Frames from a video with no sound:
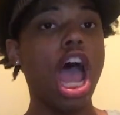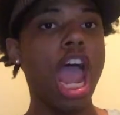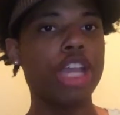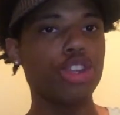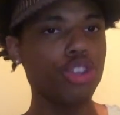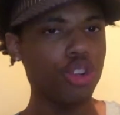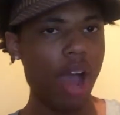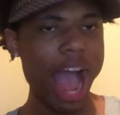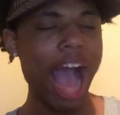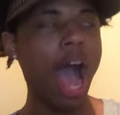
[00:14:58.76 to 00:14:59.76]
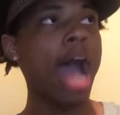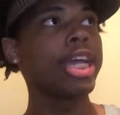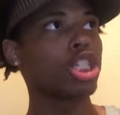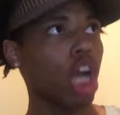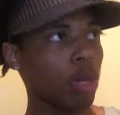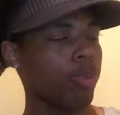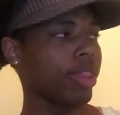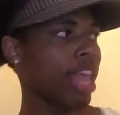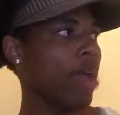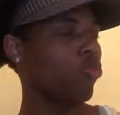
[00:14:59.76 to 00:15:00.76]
And do you know how I interpret that